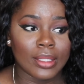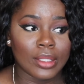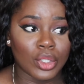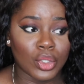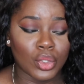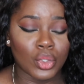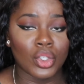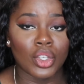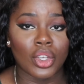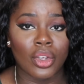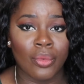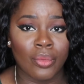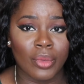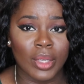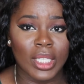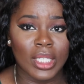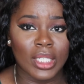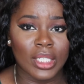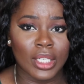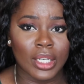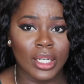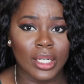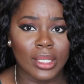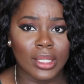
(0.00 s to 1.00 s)
do your
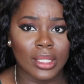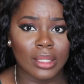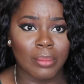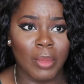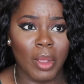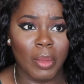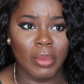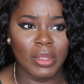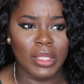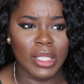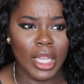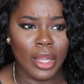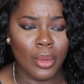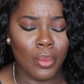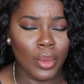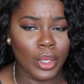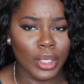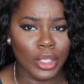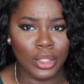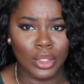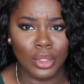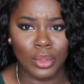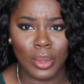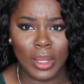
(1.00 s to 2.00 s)
research, maybe take
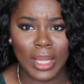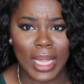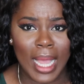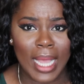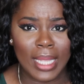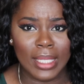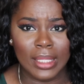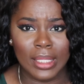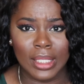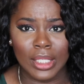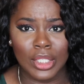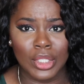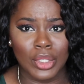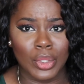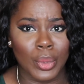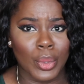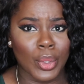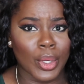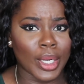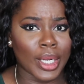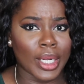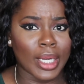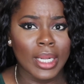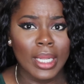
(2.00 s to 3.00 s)
1 or 2 classes
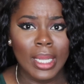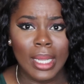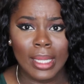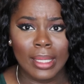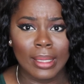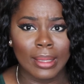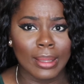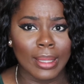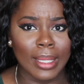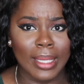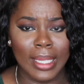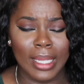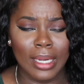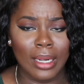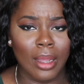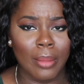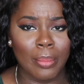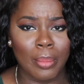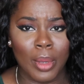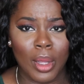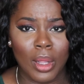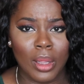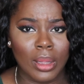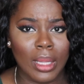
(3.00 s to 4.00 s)
or look it
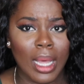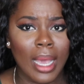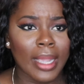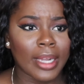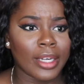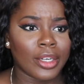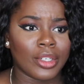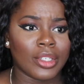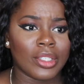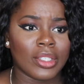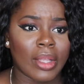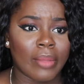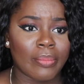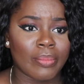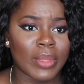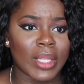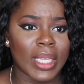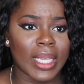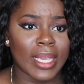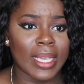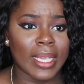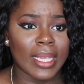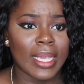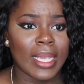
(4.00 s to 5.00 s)
up online or
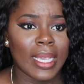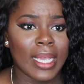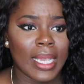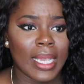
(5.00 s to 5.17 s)
something.